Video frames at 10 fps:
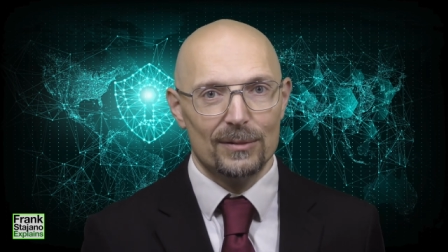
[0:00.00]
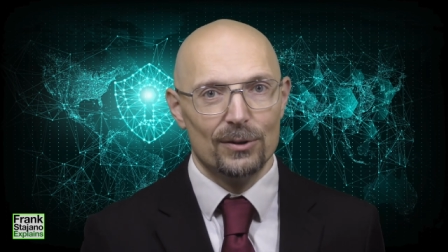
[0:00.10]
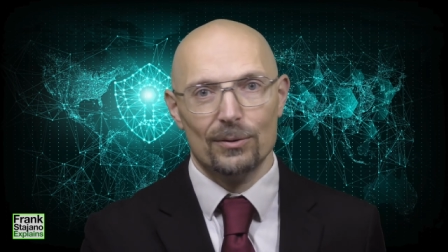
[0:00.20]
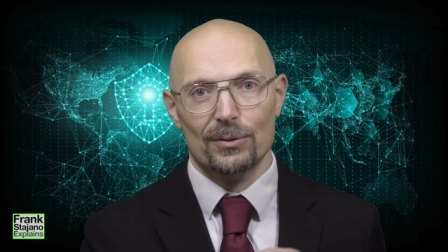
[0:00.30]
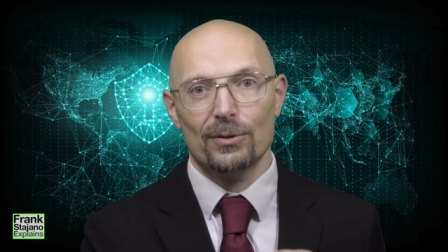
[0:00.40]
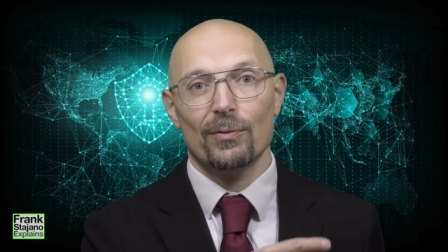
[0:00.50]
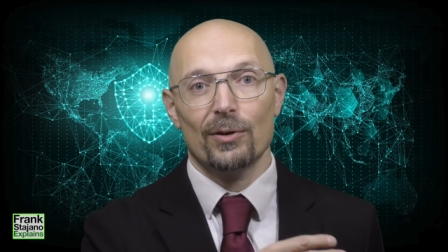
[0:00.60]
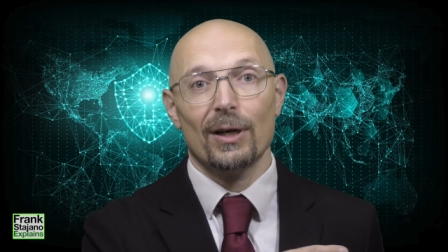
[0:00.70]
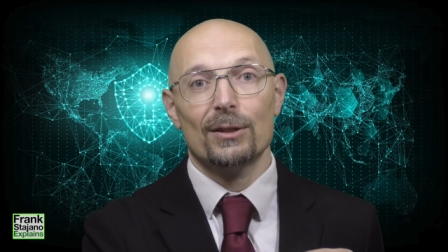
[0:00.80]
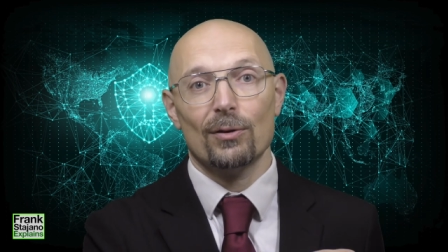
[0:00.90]
You
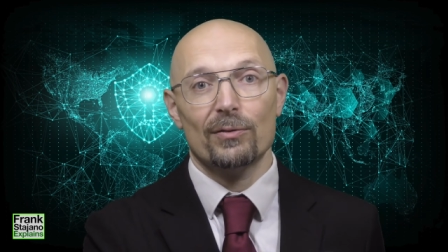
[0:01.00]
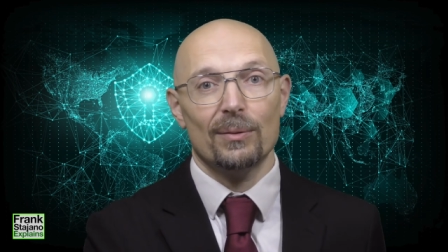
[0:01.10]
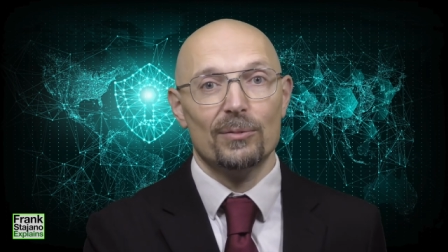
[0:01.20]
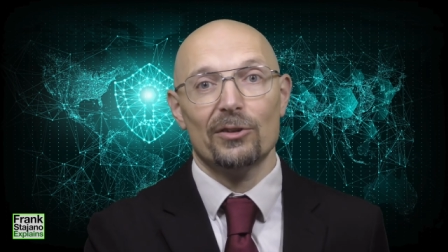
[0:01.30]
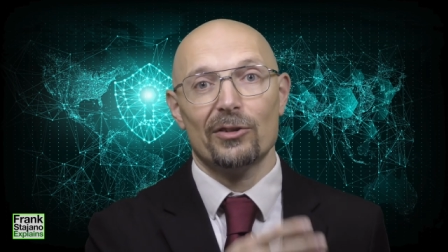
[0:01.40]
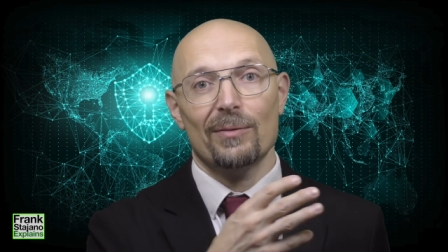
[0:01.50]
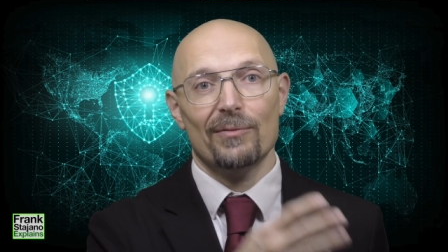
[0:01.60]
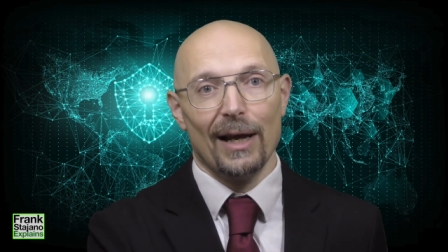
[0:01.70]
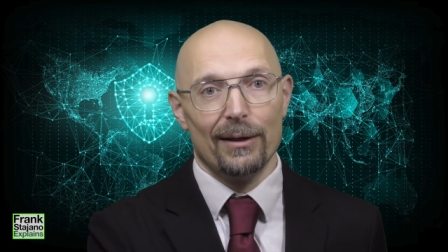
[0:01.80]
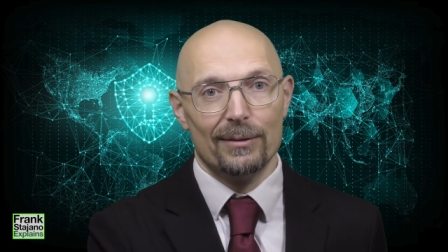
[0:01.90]
overwrite all of them with the same
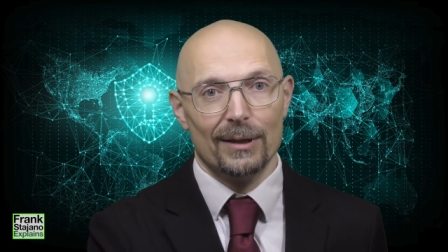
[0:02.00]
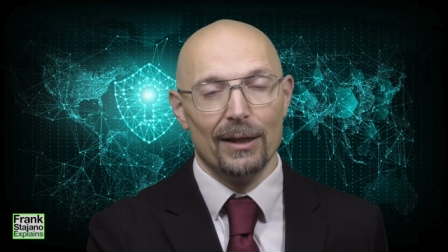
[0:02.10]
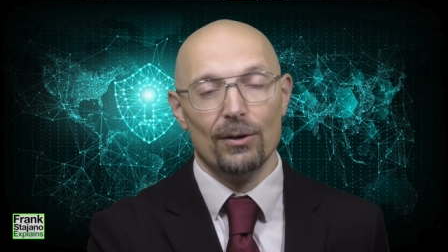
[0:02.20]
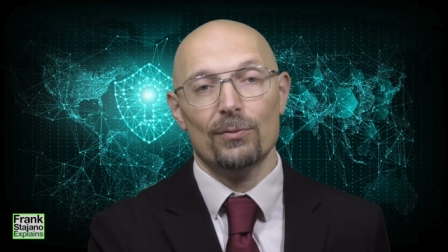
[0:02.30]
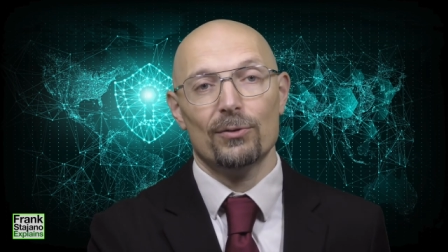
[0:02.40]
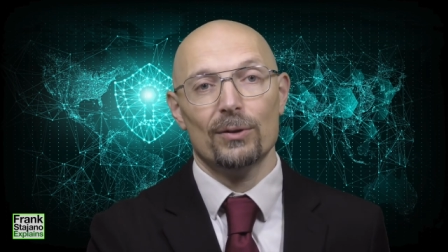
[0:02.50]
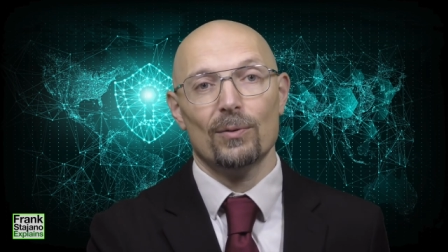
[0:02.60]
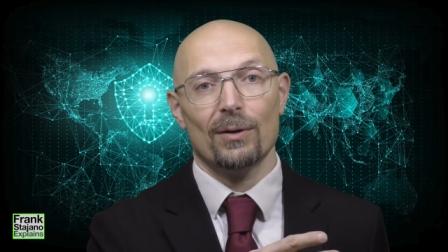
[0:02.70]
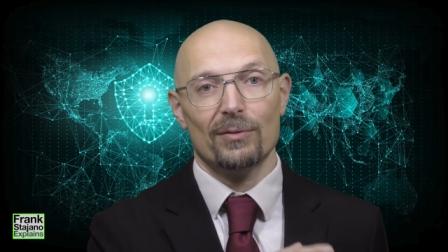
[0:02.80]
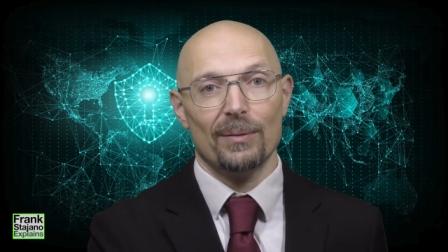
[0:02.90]
value, and hopefully
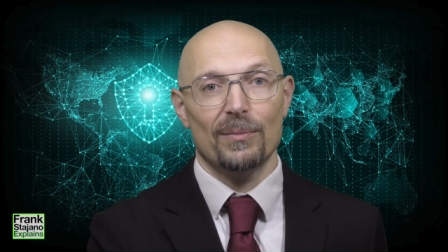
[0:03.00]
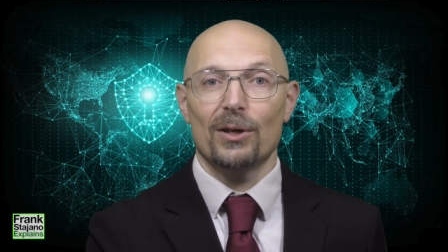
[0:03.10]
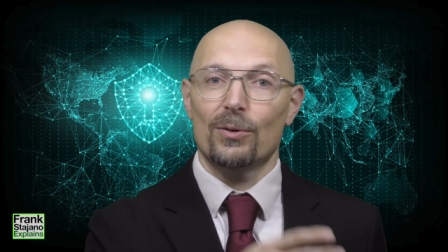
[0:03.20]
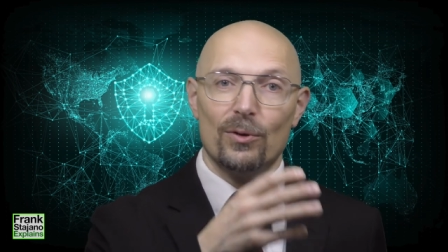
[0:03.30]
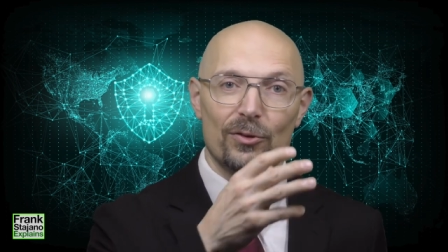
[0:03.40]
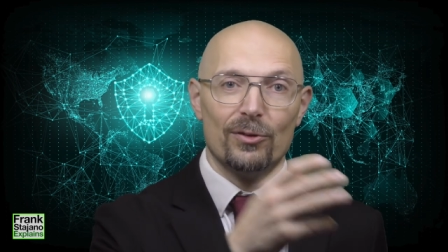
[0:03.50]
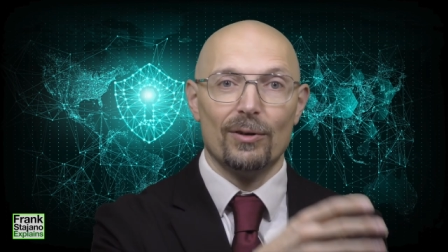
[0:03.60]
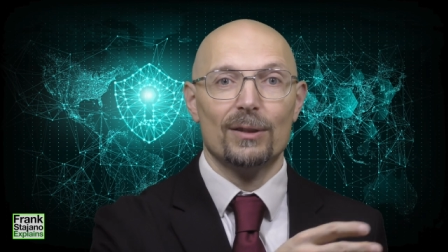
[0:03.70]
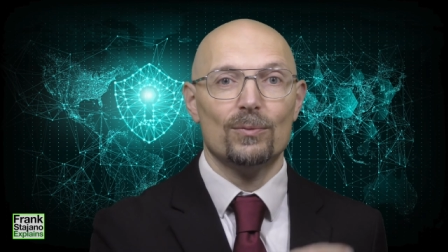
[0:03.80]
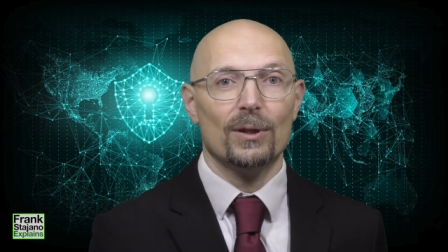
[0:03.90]
one of them was the
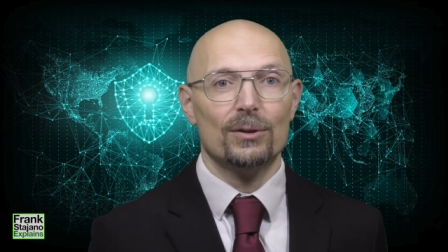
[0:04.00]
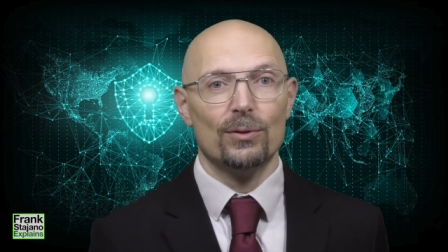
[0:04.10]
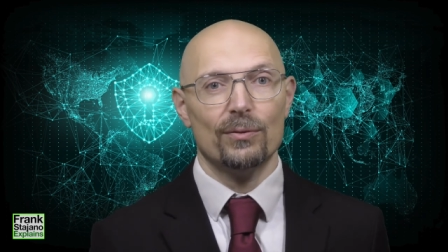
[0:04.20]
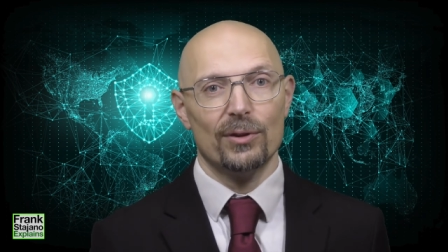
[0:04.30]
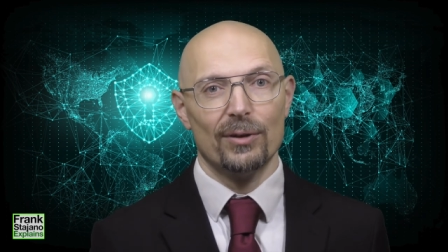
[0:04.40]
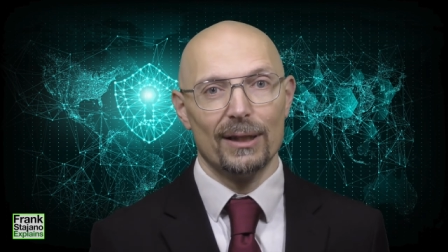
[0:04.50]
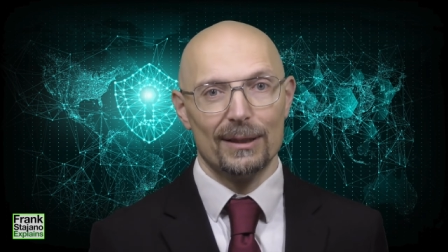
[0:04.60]
right one to overwrite.